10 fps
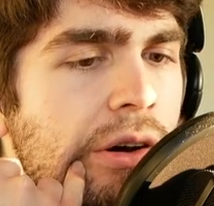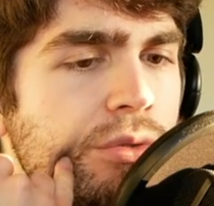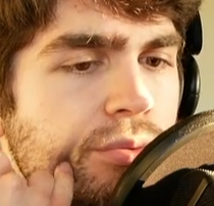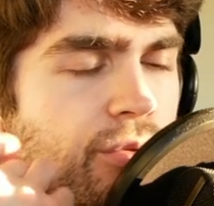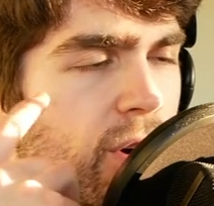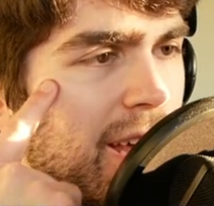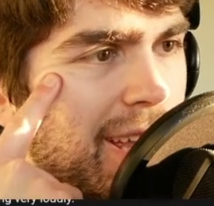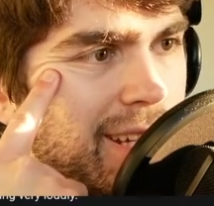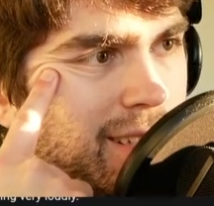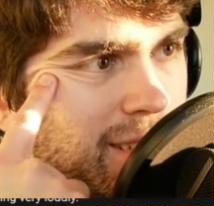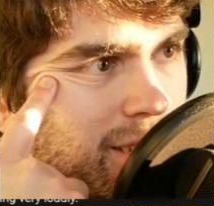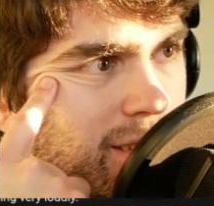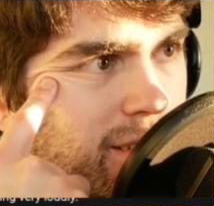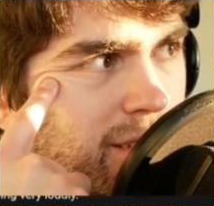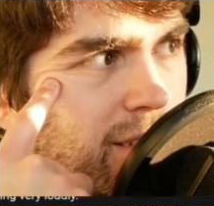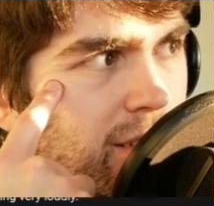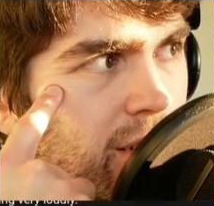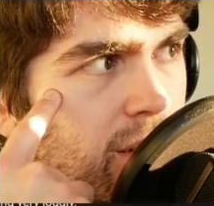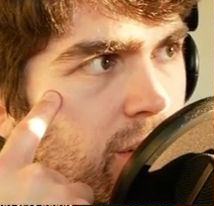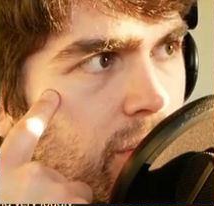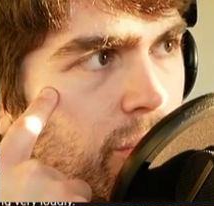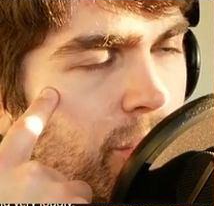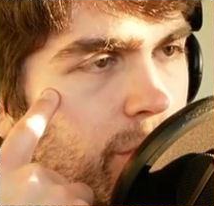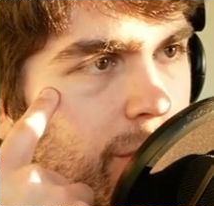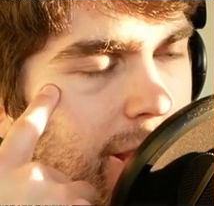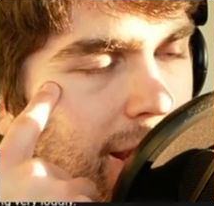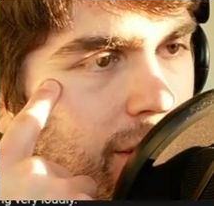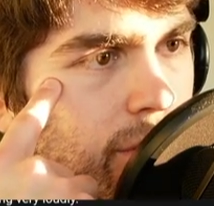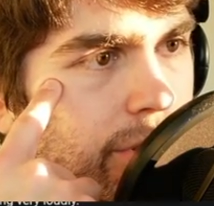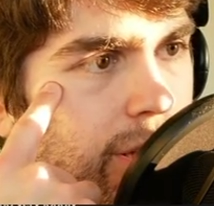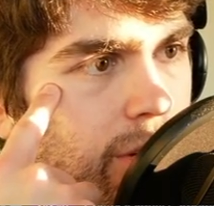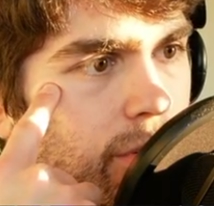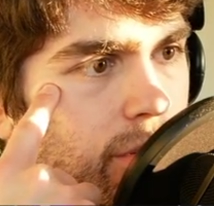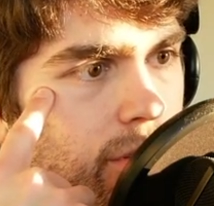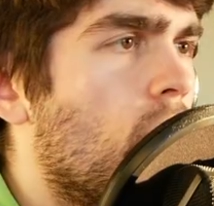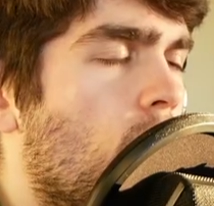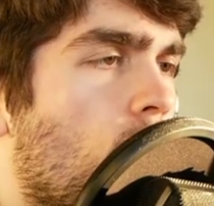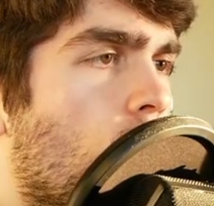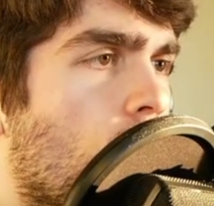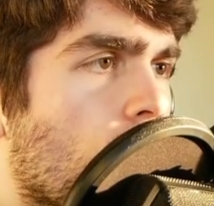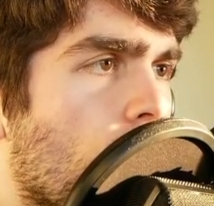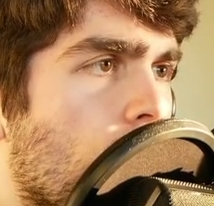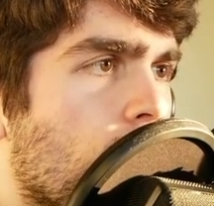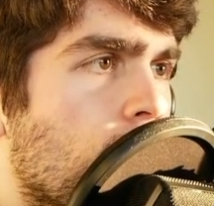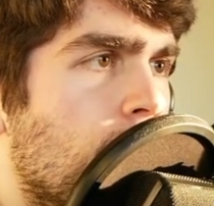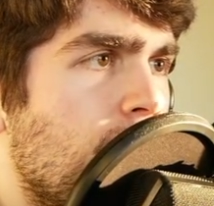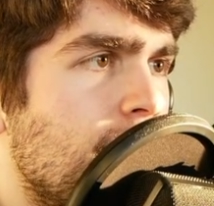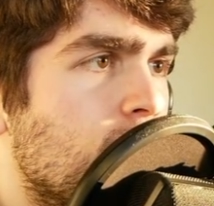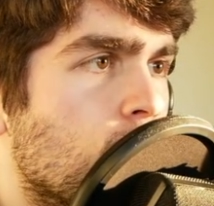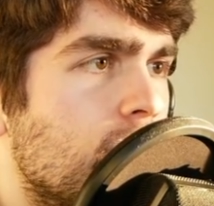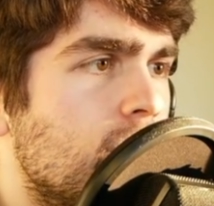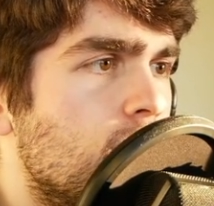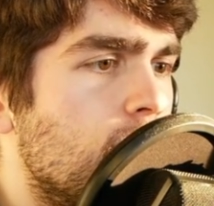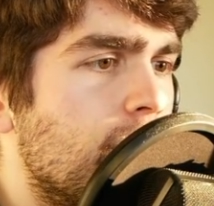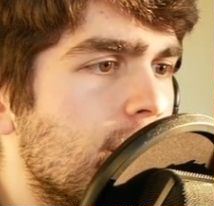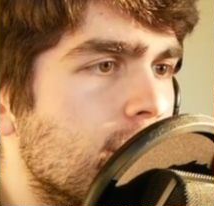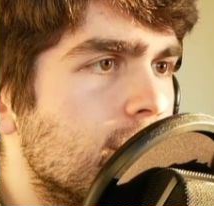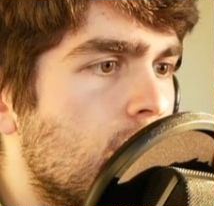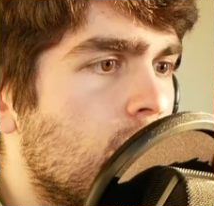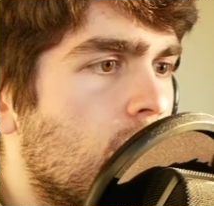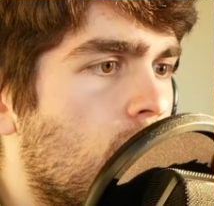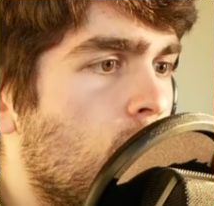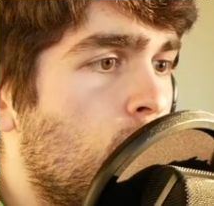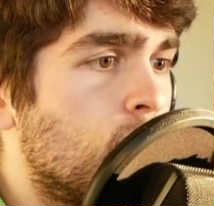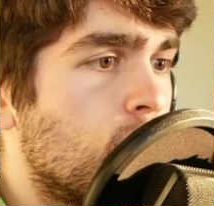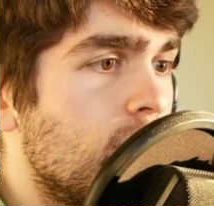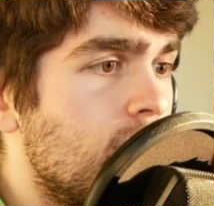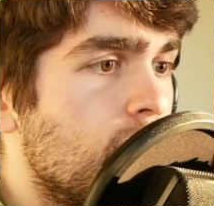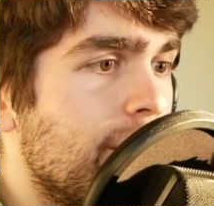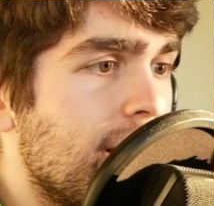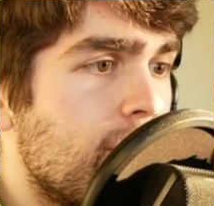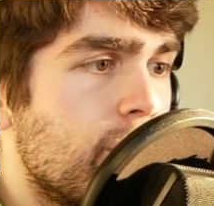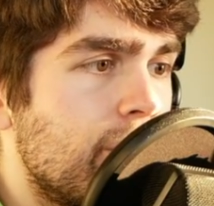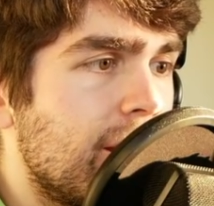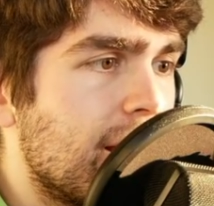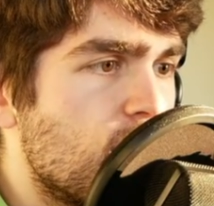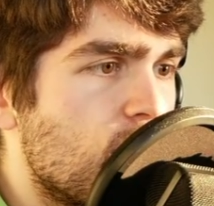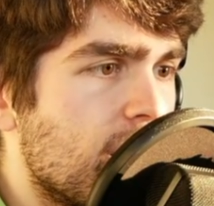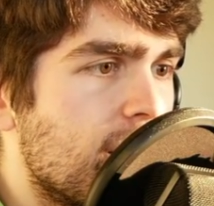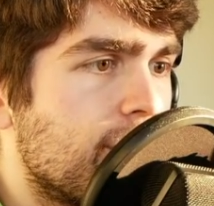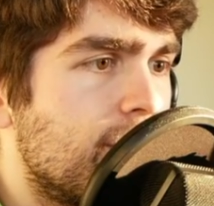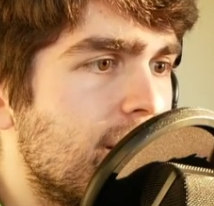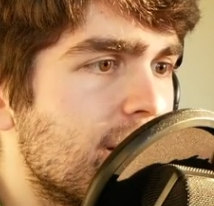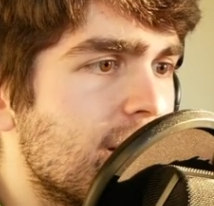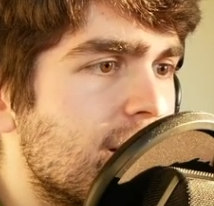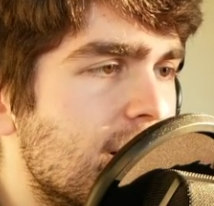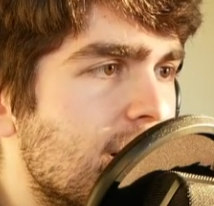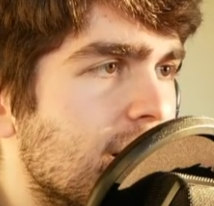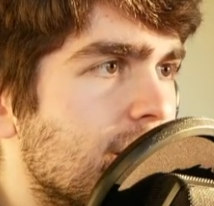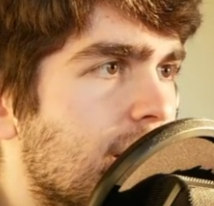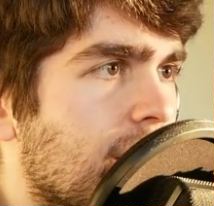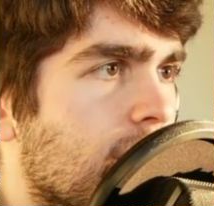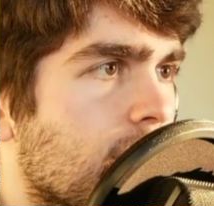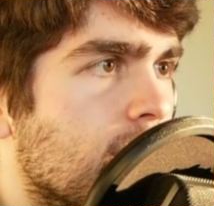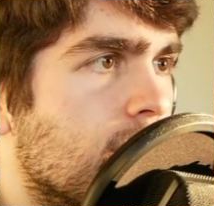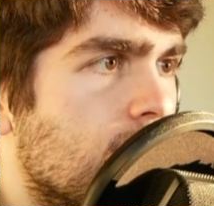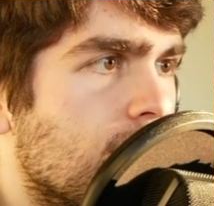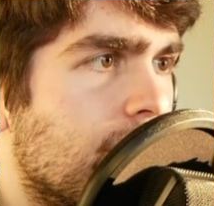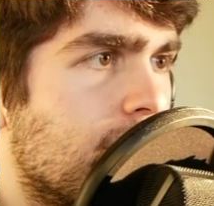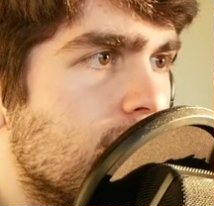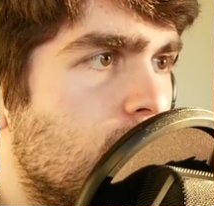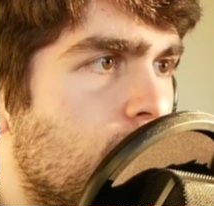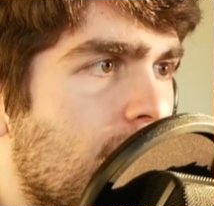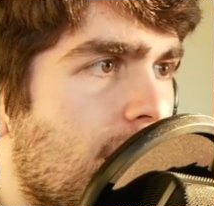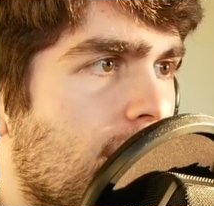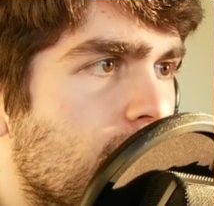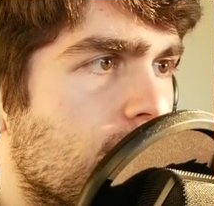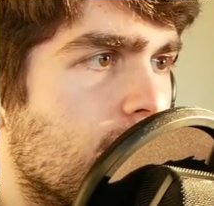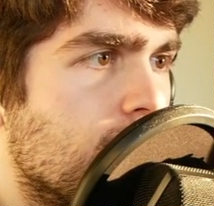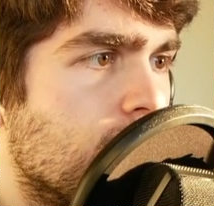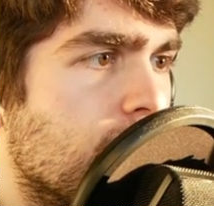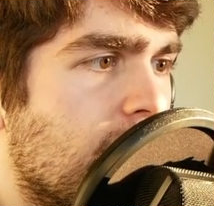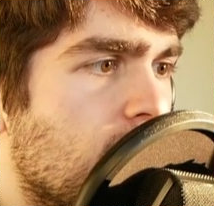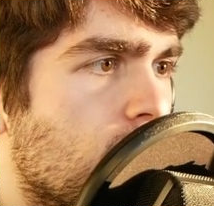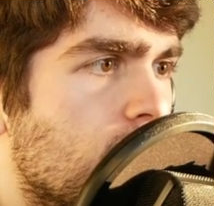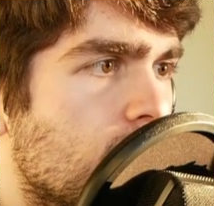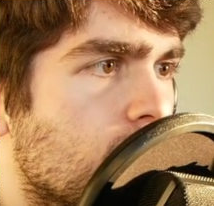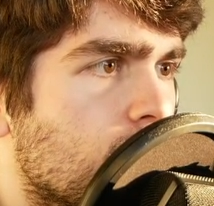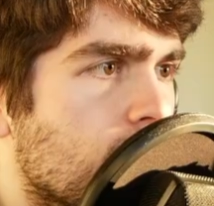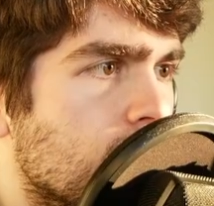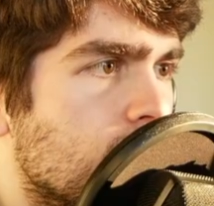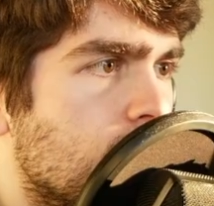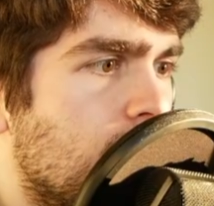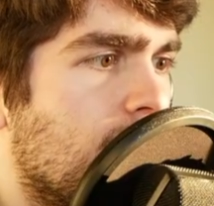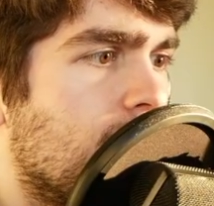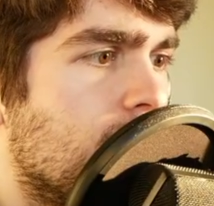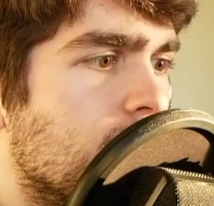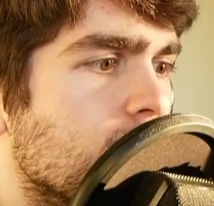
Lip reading: thread would be handled here. Or maybe 32-bit. Oh, 32-bit, and we can check if this is still there. Like, do we have, not 32-bit, do we have